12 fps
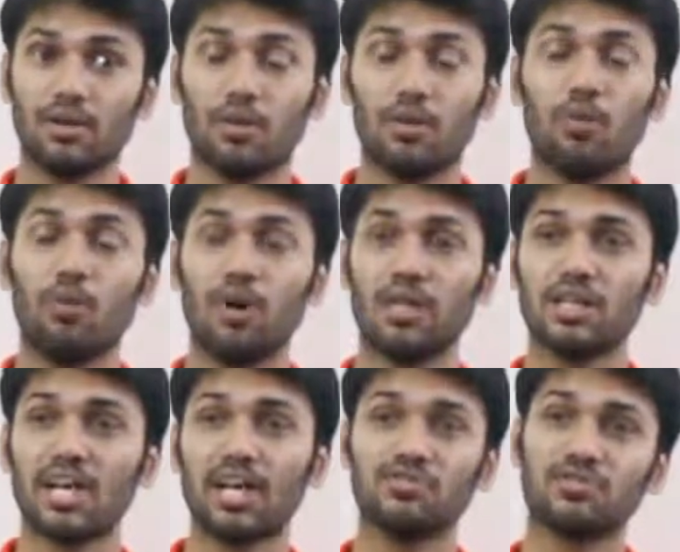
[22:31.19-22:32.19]
1
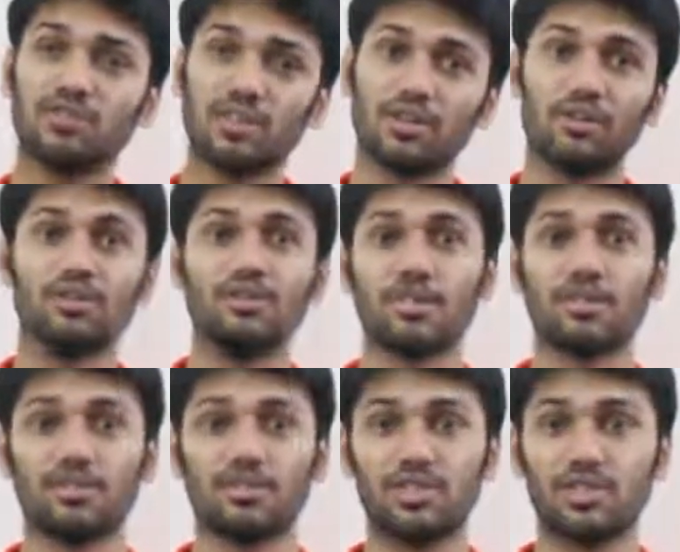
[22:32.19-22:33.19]
times 0
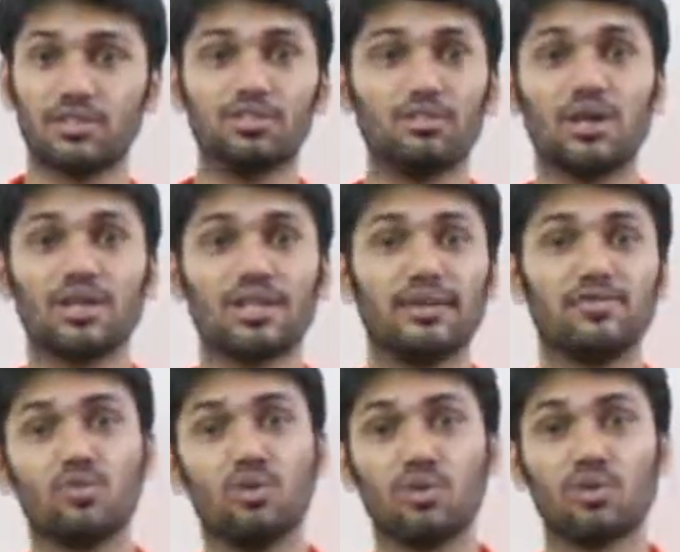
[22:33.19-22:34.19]
equals 0. 1 times
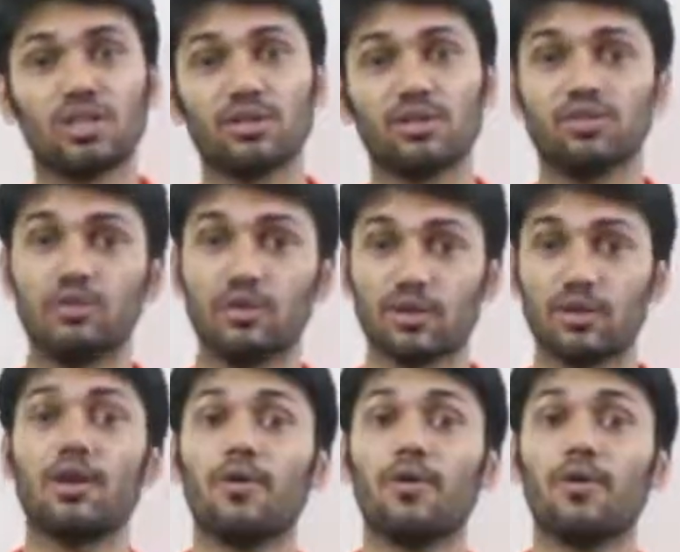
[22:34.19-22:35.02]
1 equals 1.